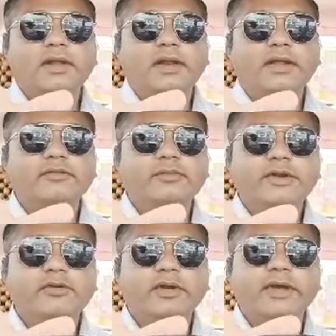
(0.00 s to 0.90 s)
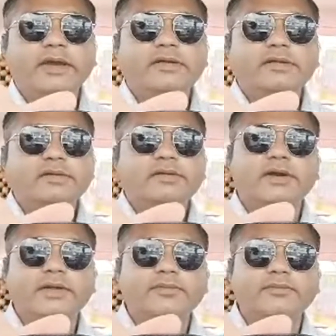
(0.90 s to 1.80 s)
Let's meet today at
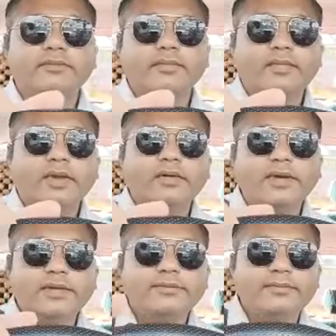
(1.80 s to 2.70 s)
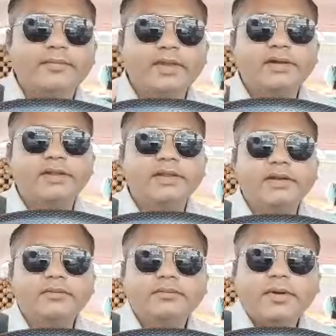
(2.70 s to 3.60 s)
6:30. Okay, till then,
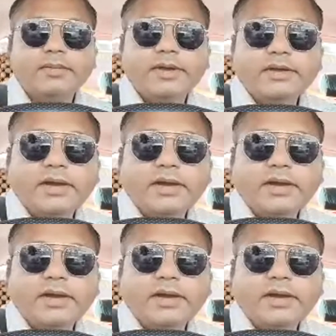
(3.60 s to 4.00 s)
bye bye and